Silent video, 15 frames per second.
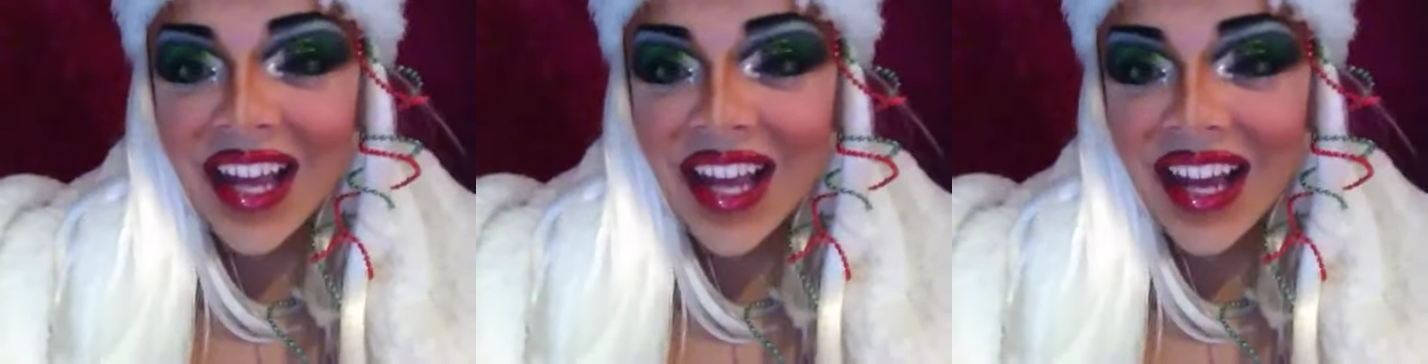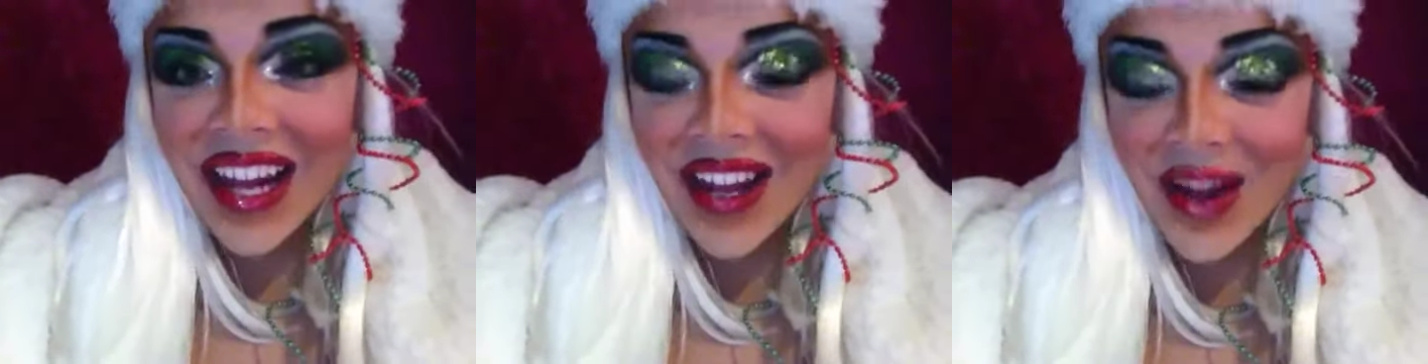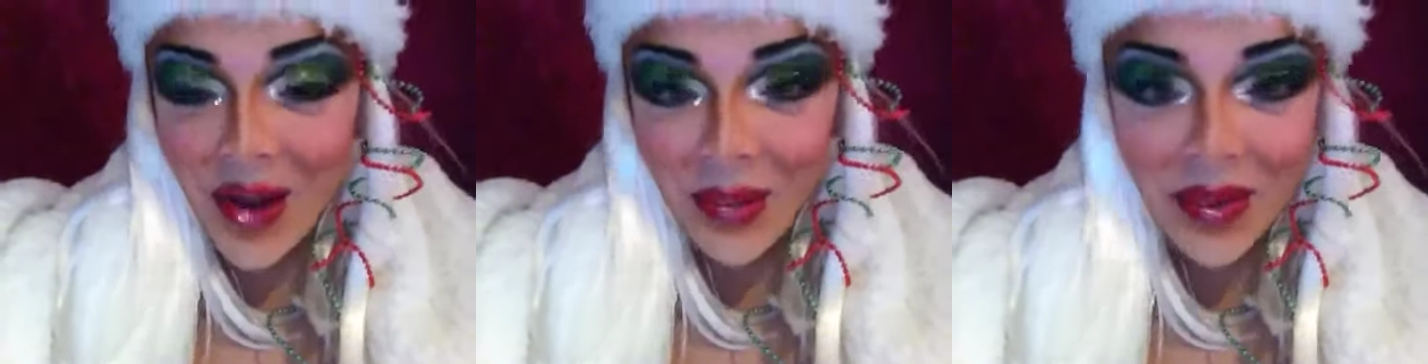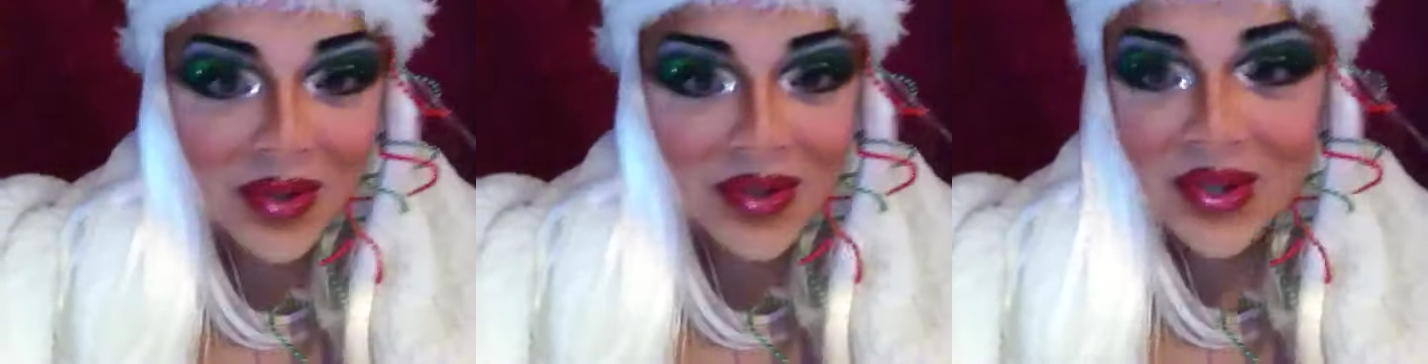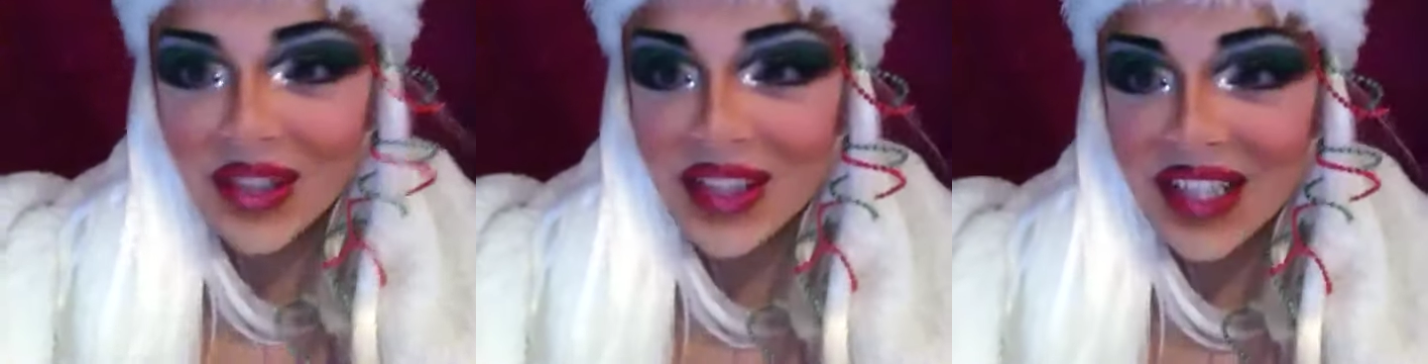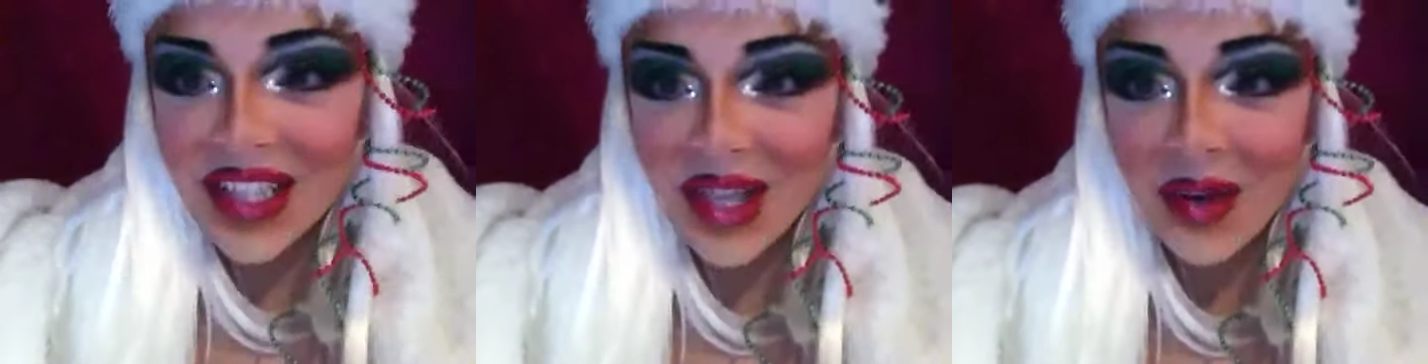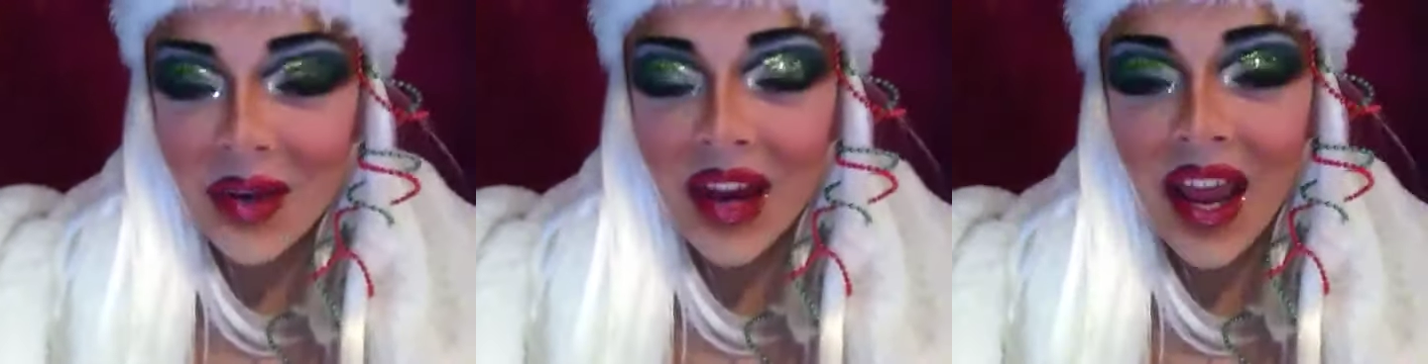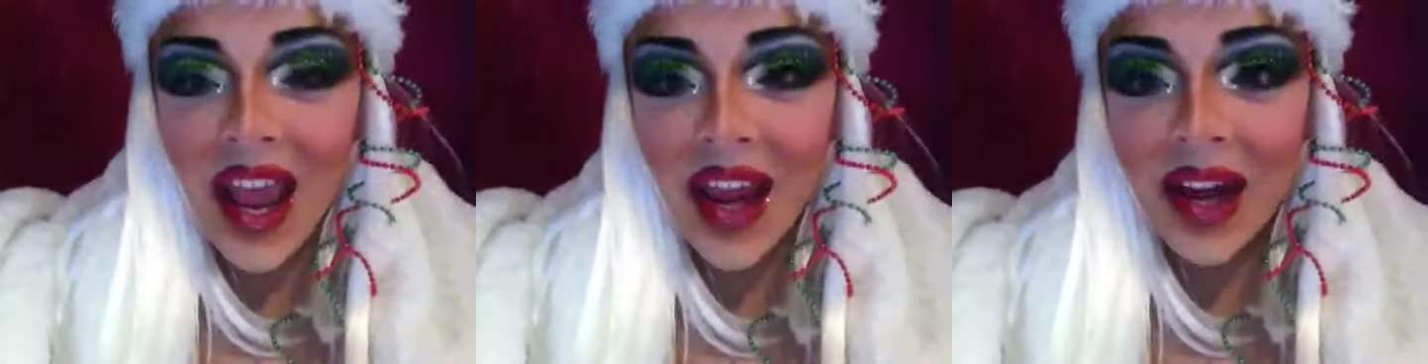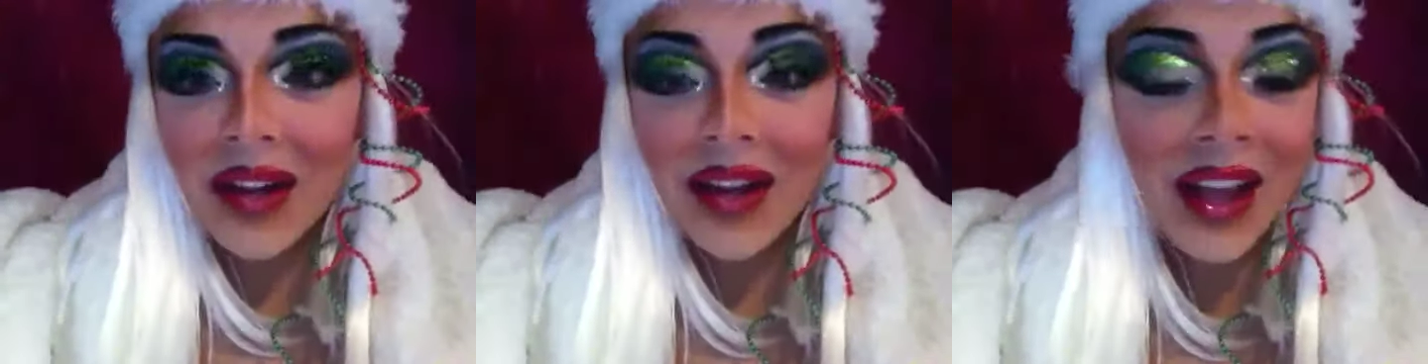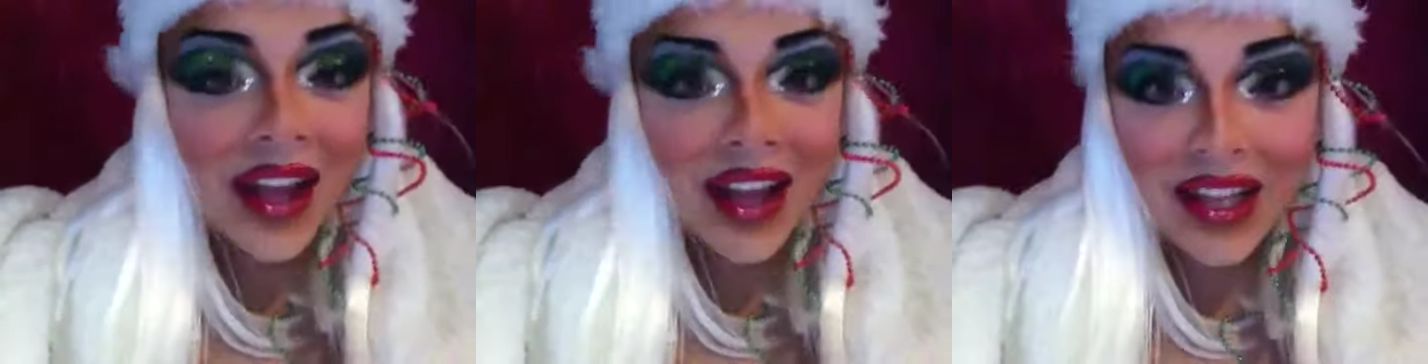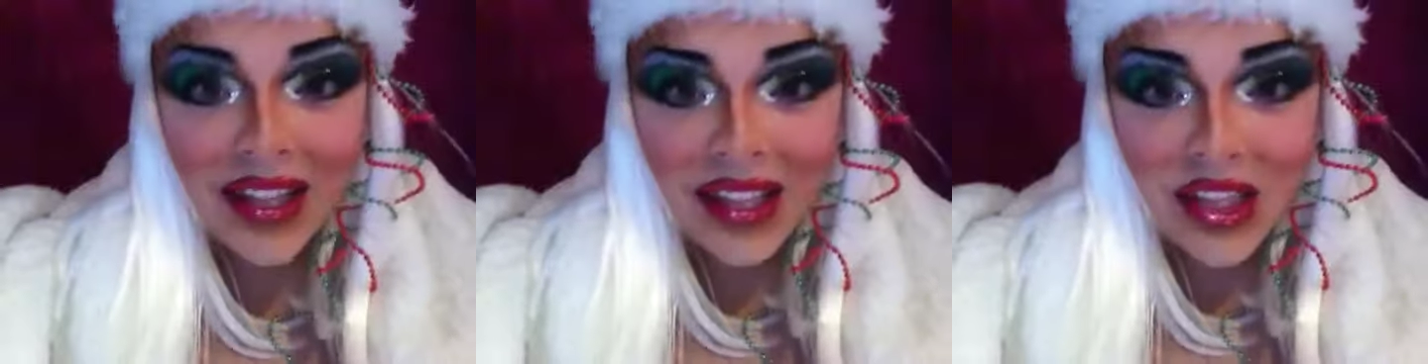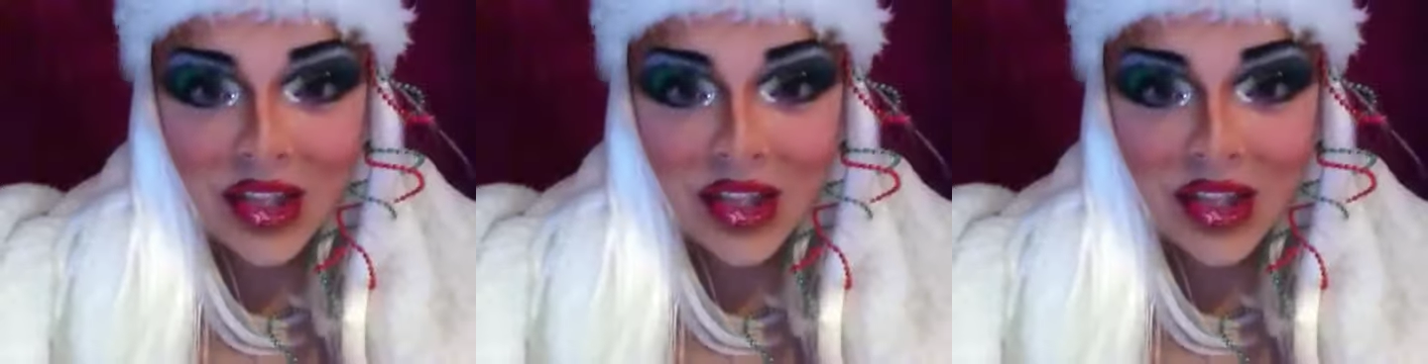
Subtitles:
And I hope you enjoyed this Q&A. It's